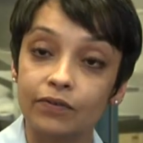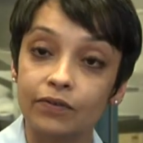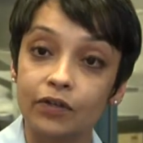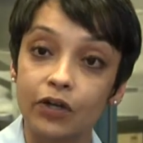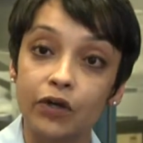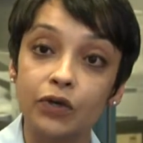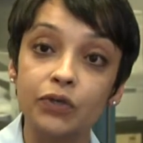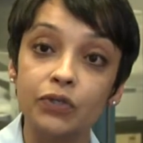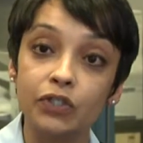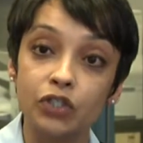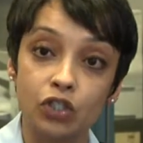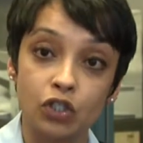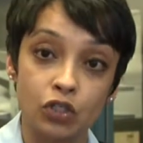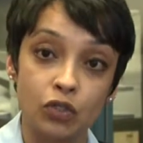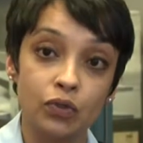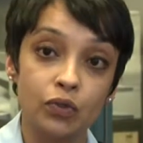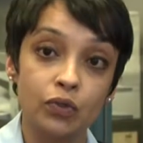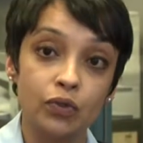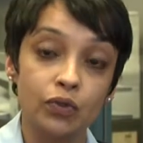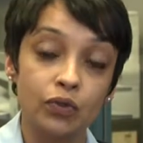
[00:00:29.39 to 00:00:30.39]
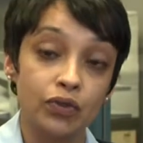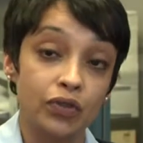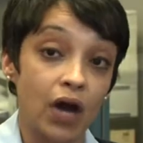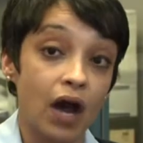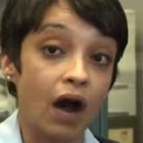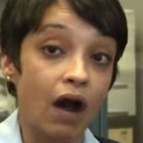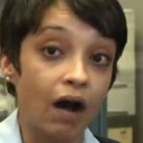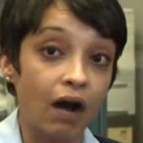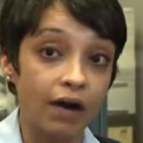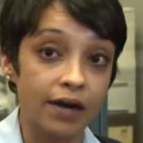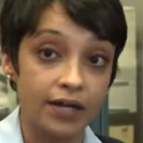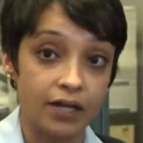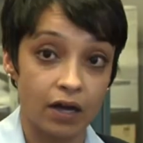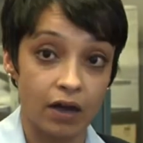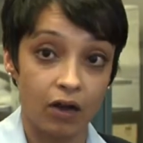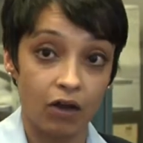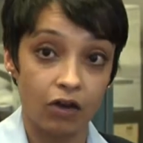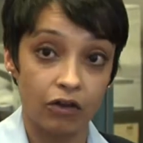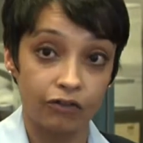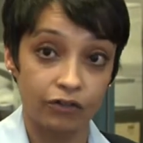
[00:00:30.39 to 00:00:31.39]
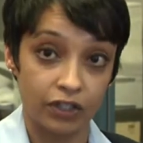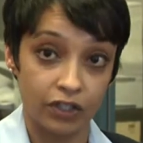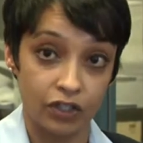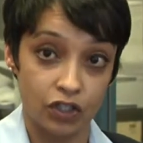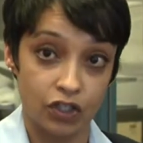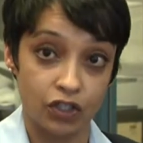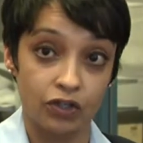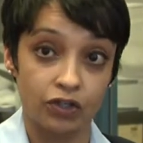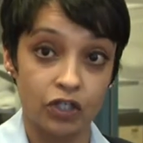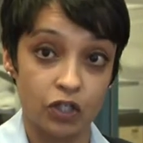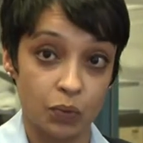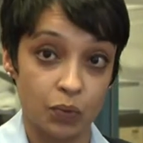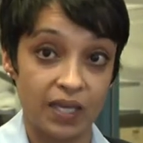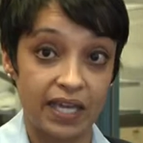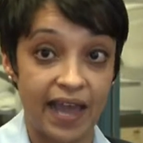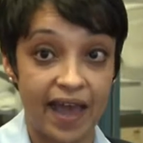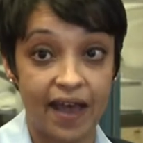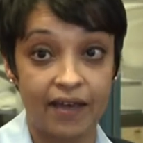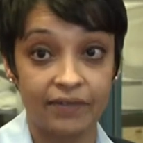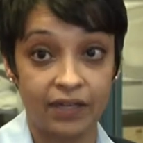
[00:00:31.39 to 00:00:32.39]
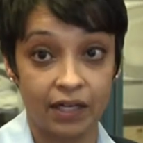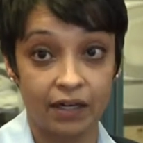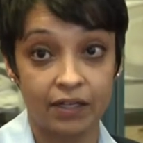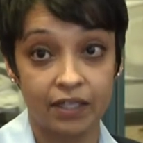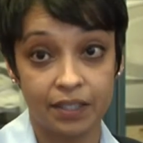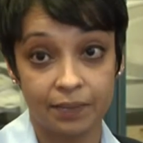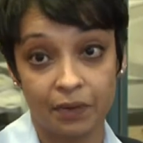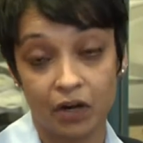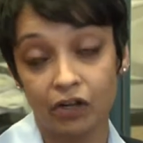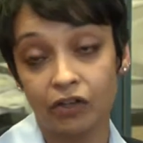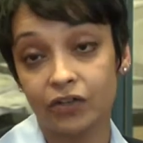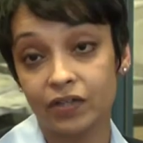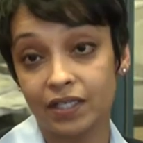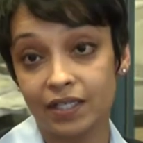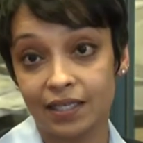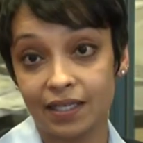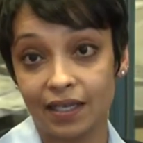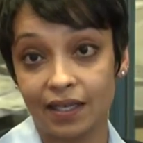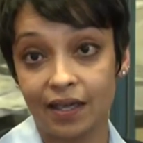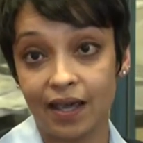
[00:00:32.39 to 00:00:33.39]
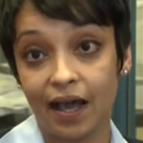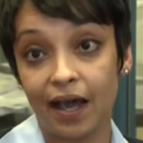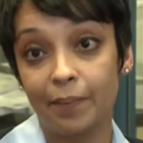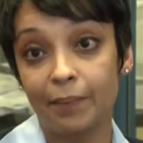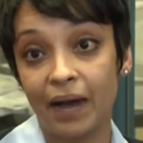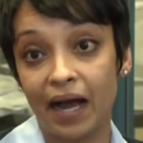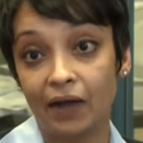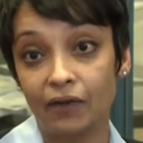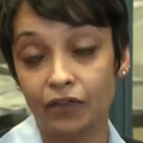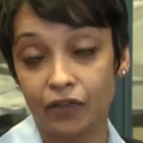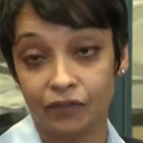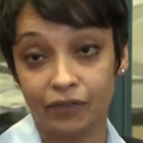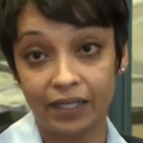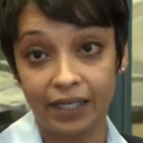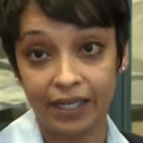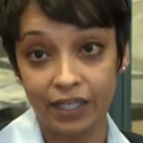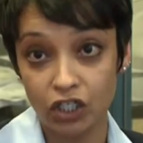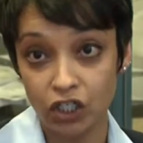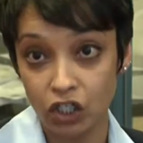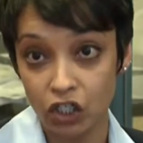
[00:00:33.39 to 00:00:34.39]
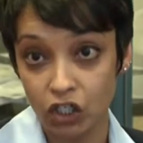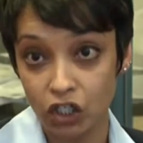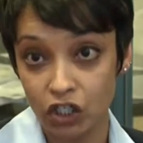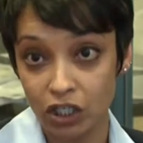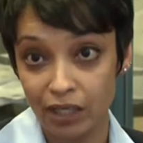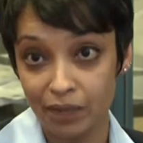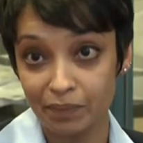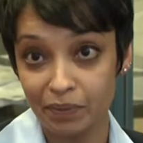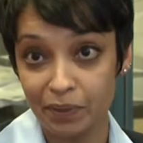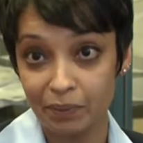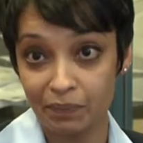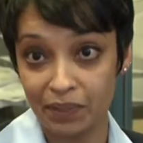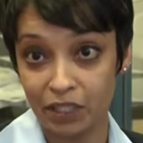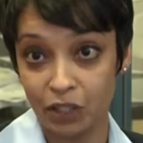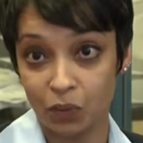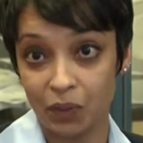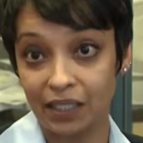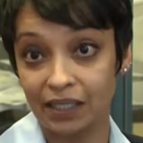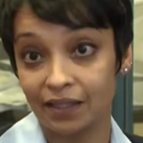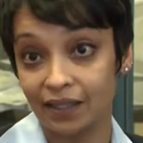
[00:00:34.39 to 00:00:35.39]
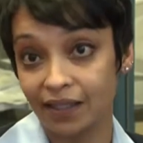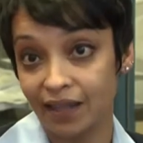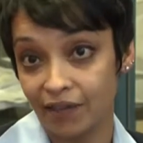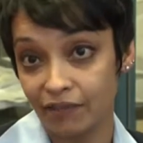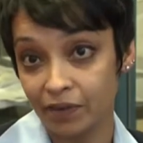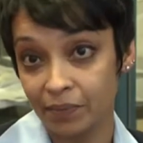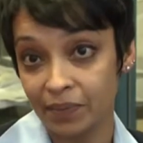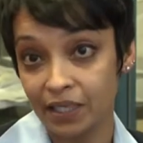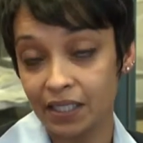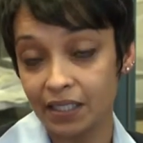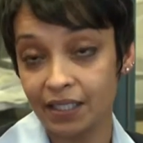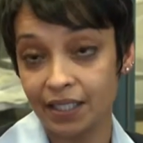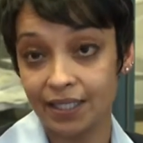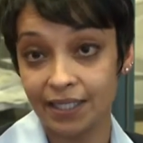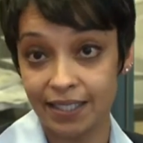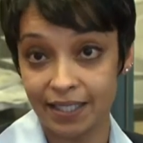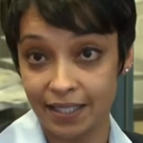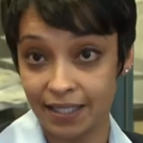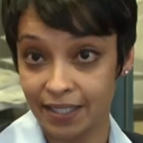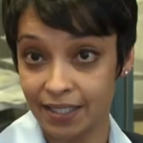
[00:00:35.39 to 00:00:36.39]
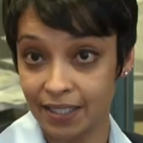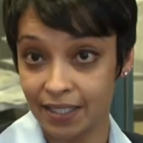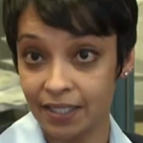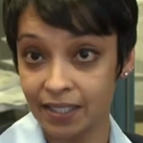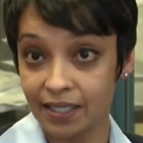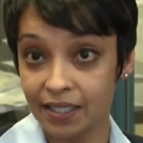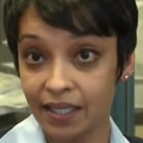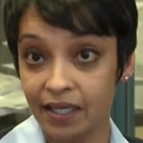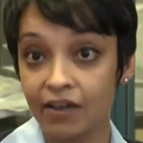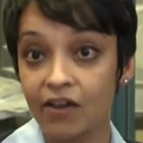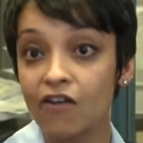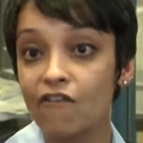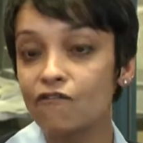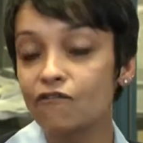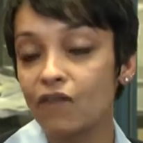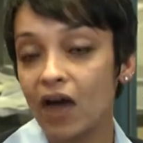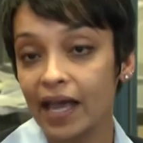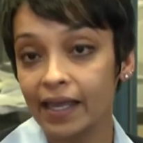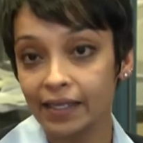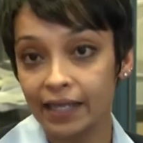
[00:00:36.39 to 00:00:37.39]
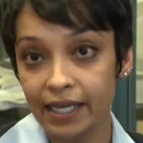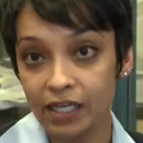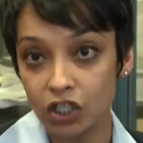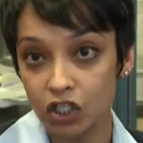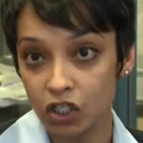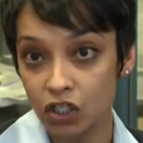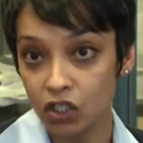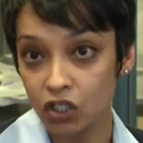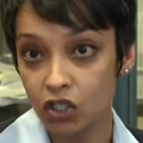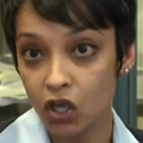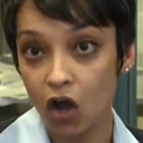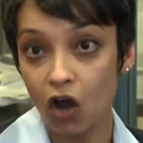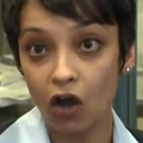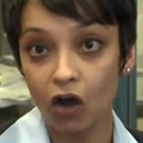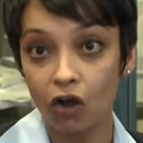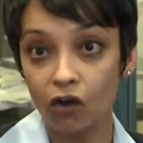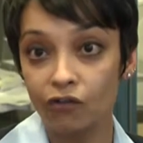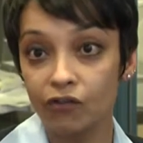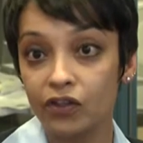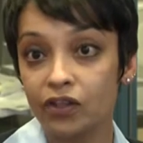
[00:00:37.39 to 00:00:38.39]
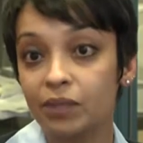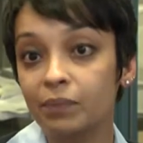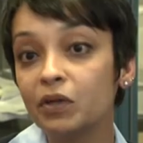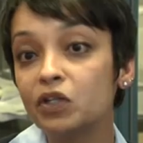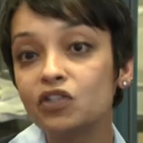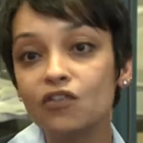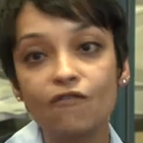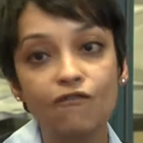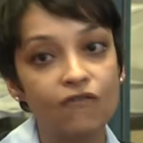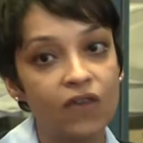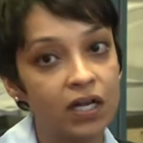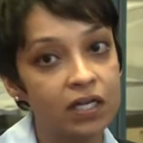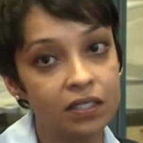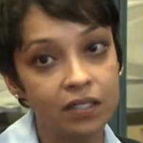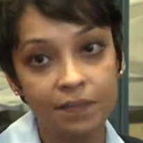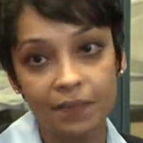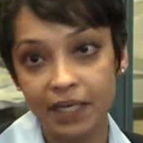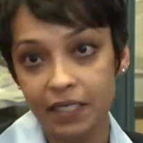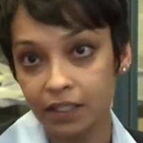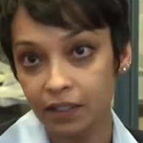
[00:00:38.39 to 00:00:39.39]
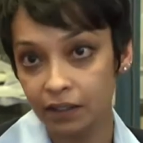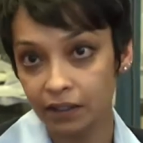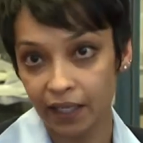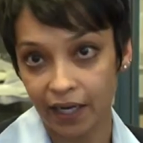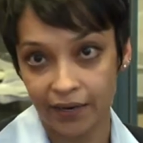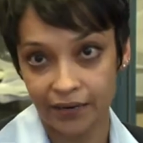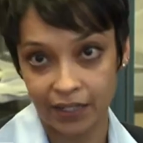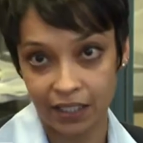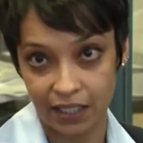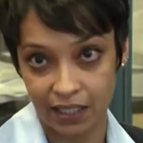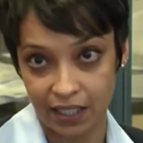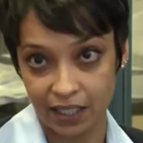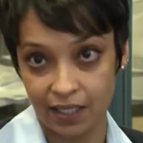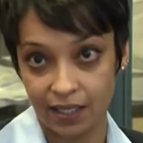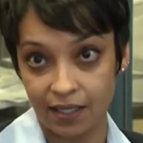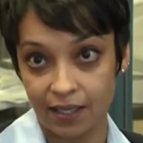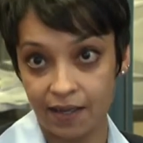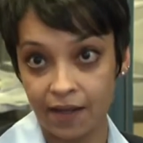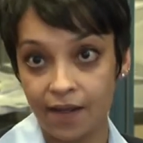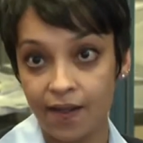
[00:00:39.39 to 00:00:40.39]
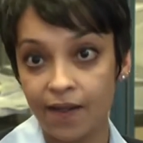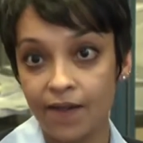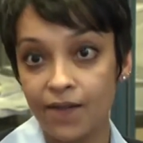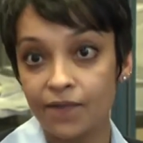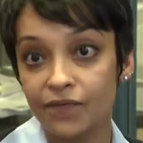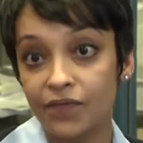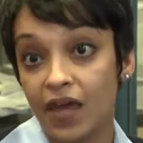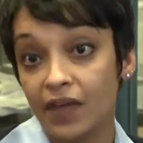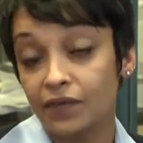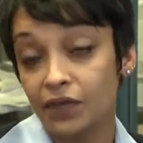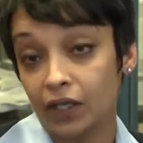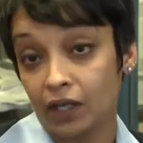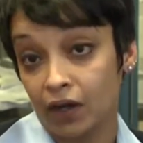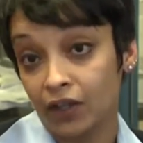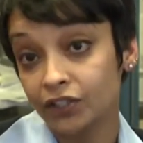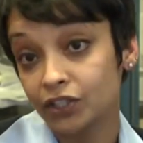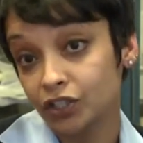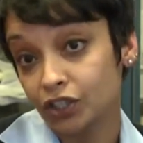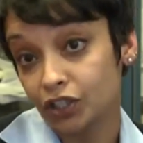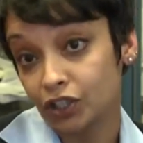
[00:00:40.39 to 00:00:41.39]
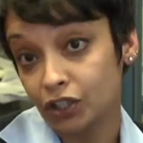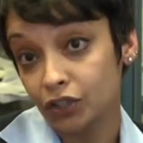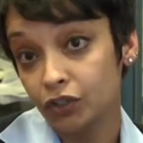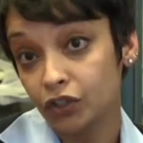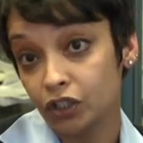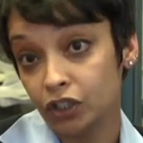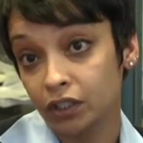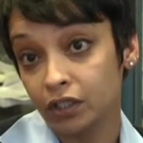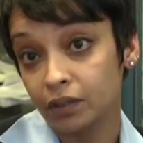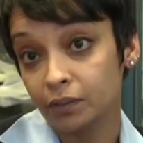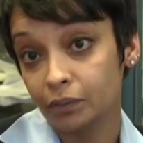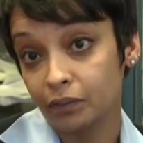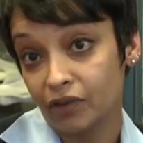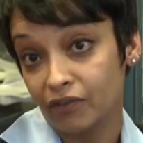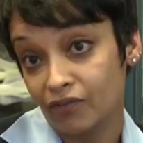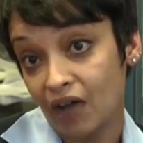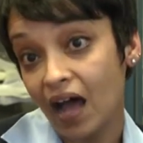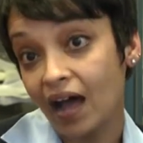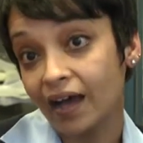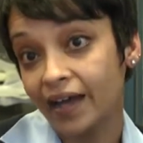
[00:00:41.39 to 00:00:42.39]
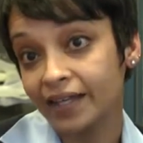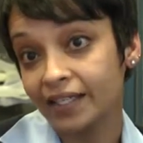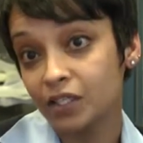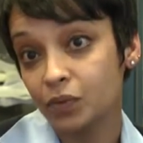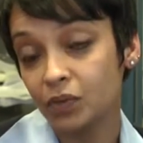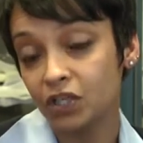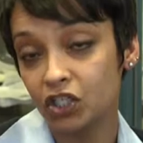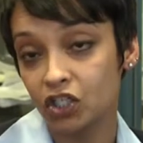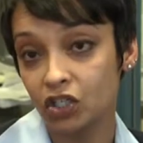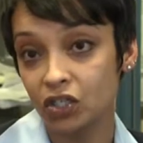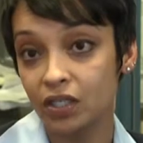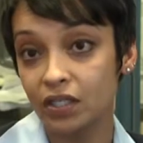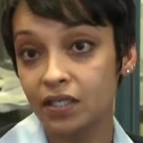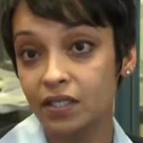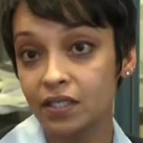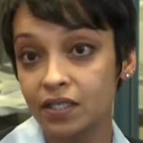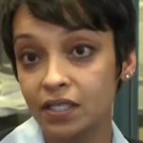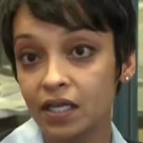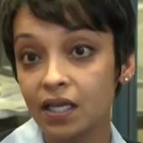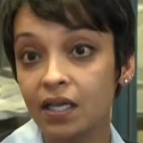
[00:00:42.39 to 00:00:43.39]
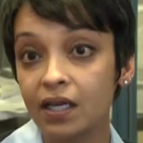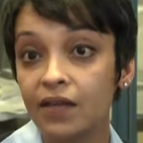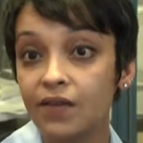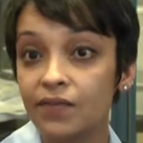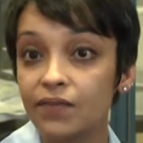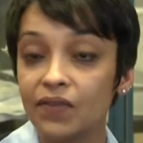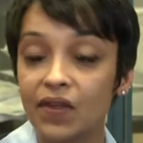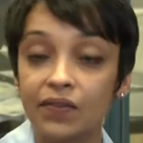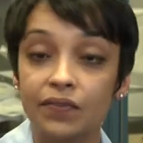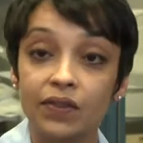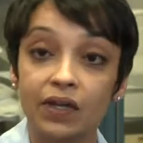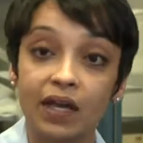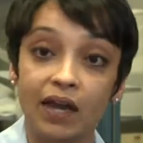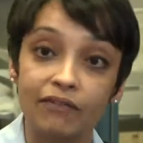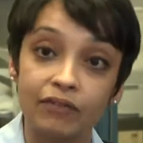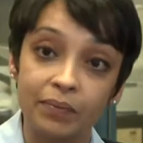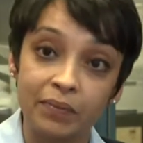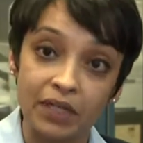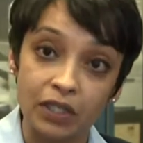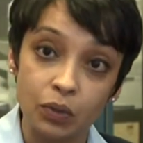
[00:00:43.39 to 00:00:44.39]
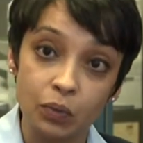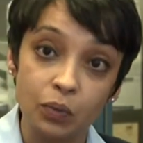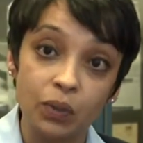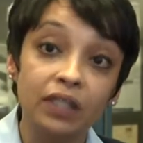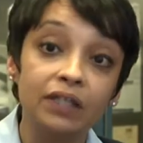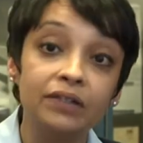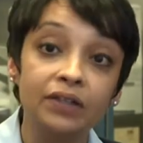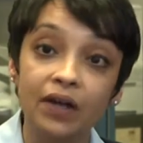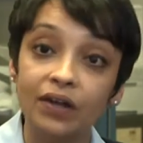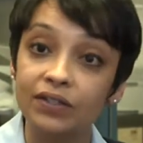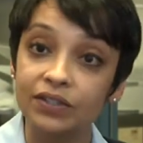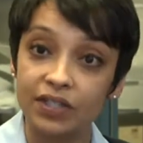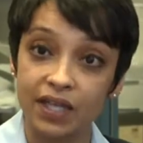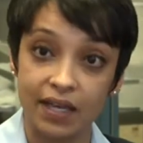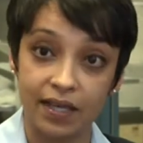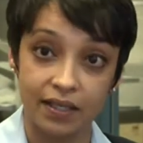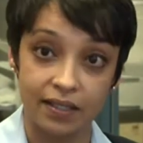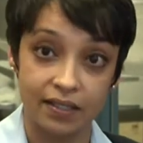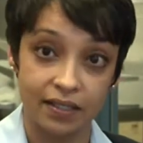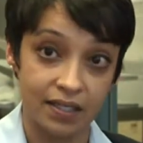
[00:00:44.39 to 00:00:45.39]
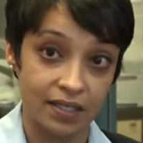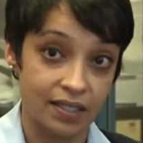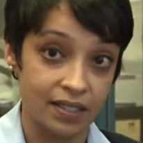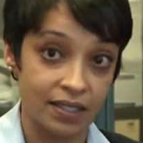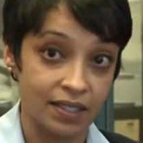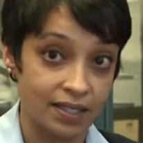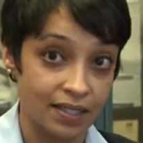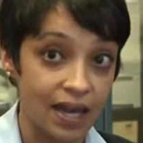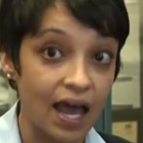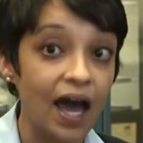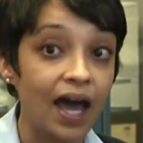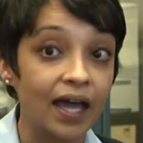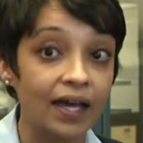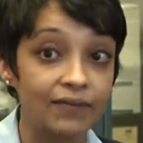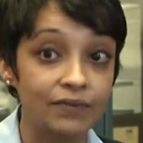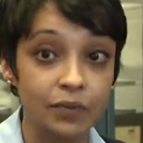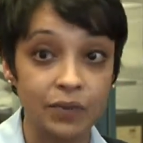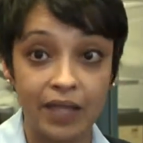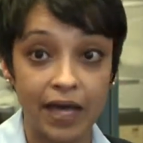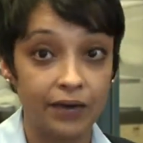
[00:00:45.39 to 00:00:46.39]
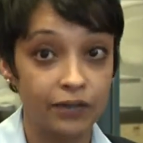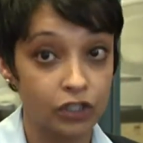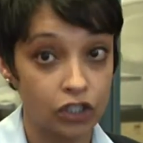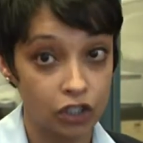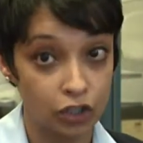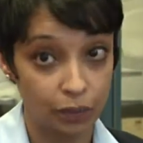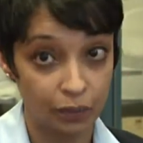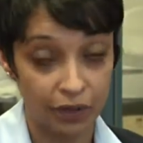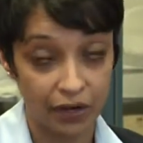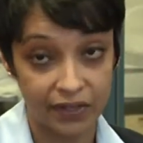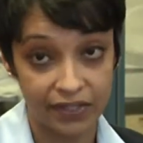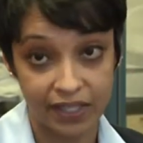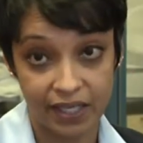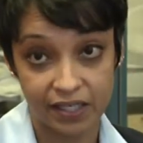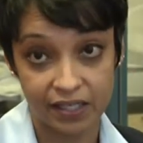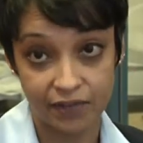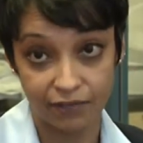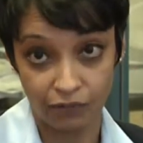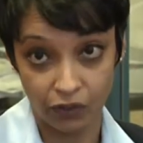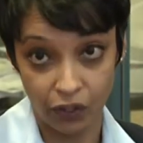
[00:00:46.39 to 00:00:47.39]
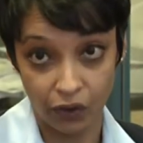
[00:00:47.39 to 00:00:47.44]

goes to the heart of concerns we have in our democracy about the relationship between the government and citizens, violations of the most fundamental guarantee that the Constitution provides, which is that the government will not take citizens' lives without due process of